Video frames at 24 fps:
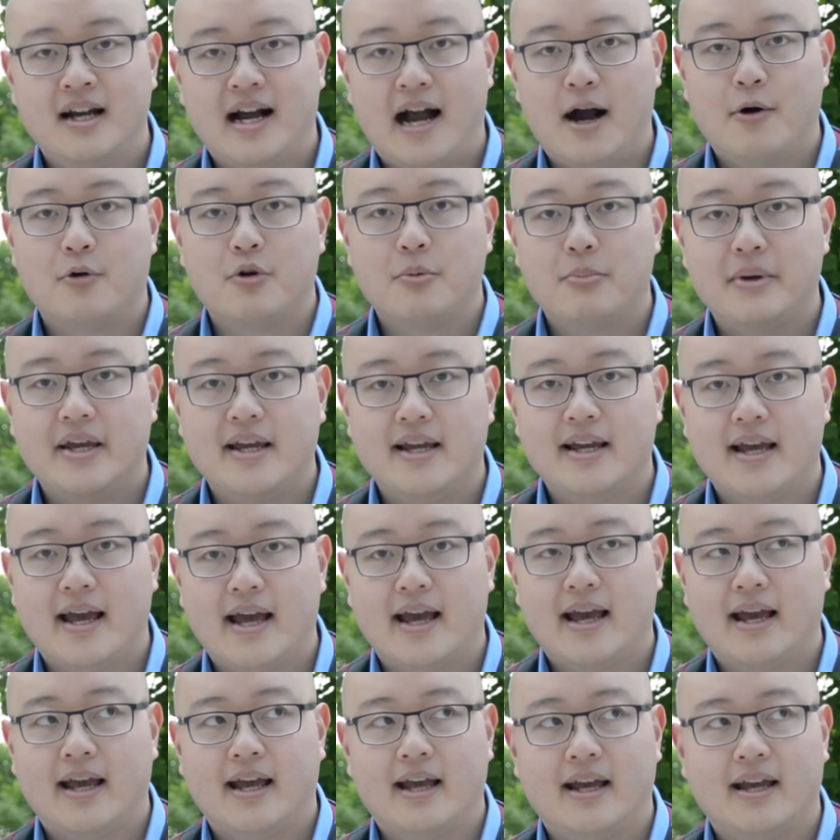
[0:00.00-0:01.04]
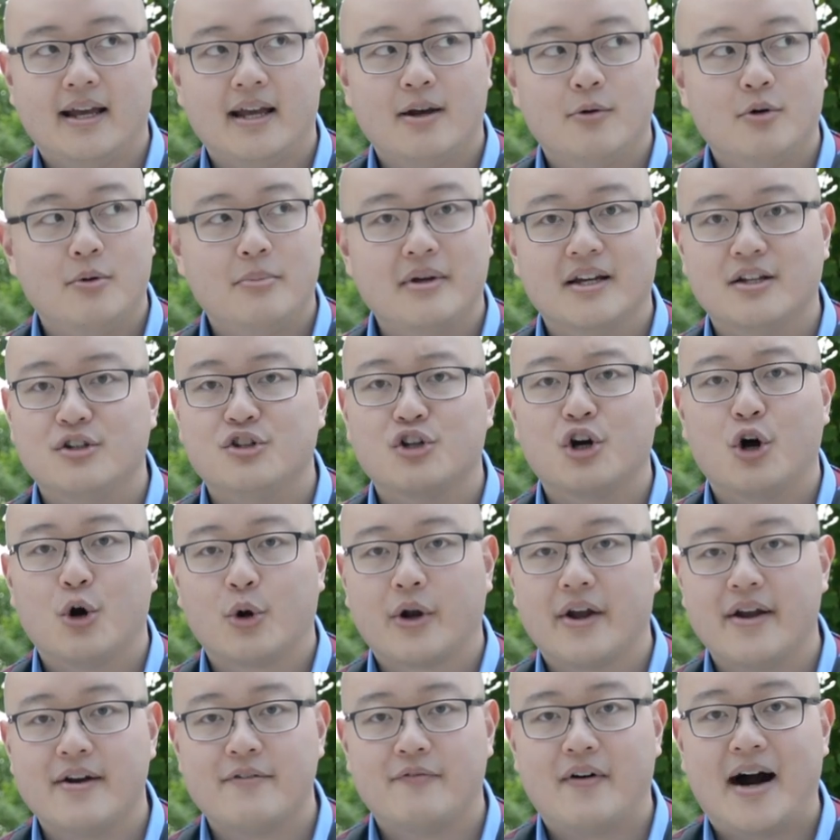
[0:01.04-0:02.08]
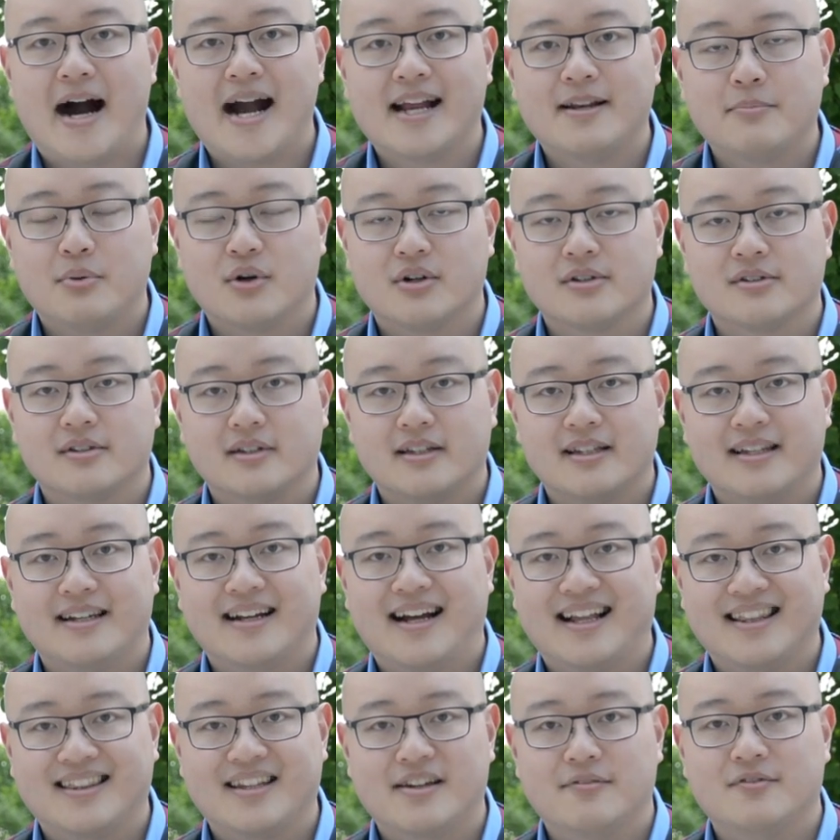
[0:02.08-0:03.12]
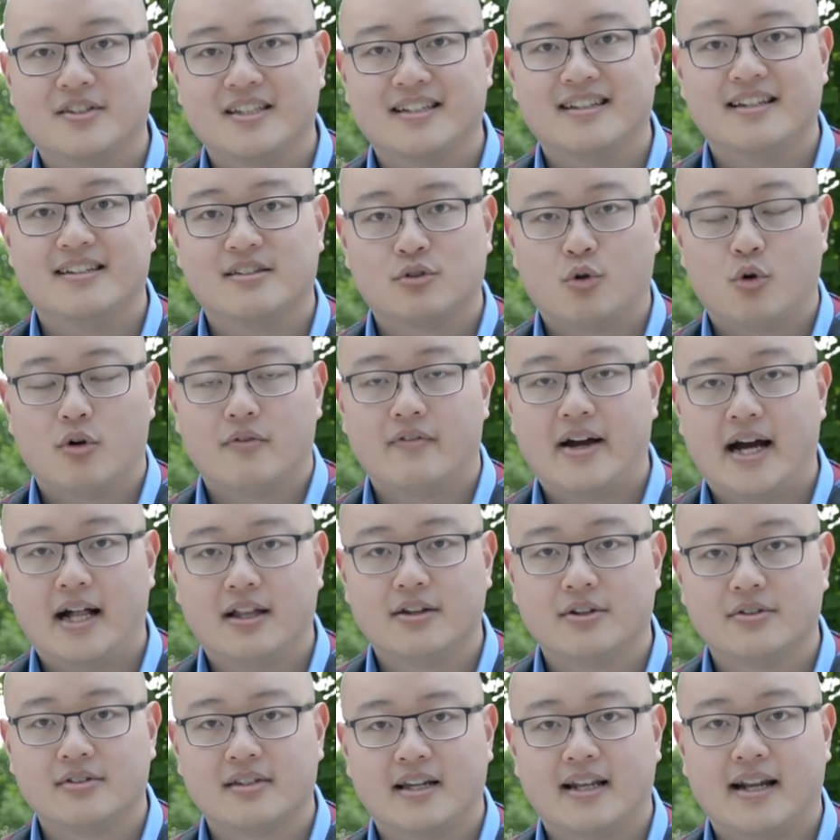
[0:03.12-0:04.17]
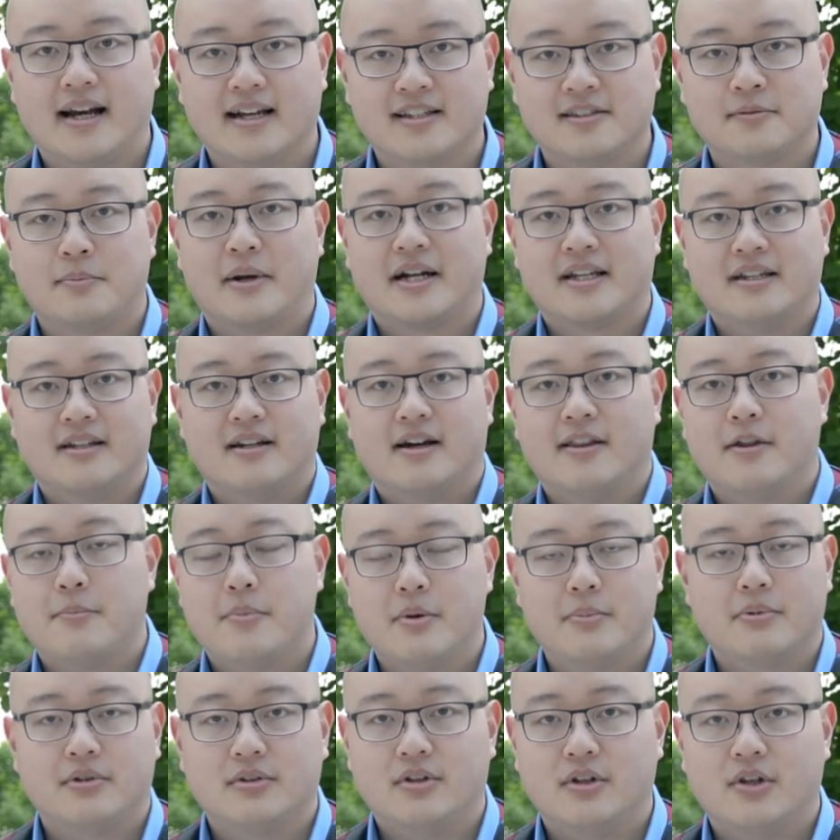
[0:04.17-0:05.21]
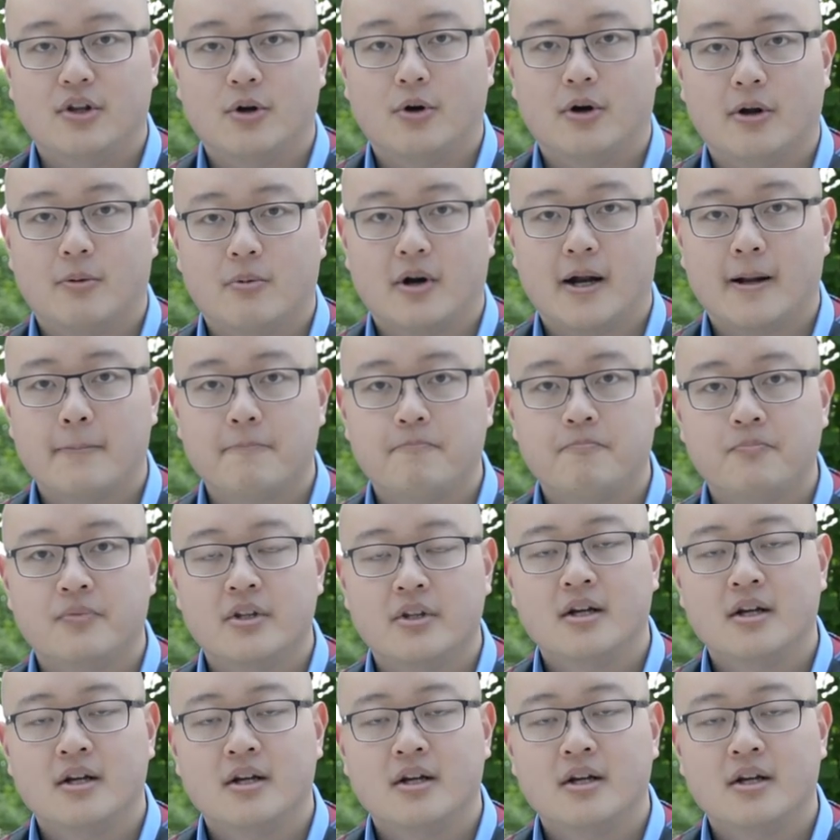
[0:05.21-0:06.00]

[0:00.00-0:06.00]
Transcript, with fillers: It would be a joke if I personally did not live to these core values and I expected other people to do it, right?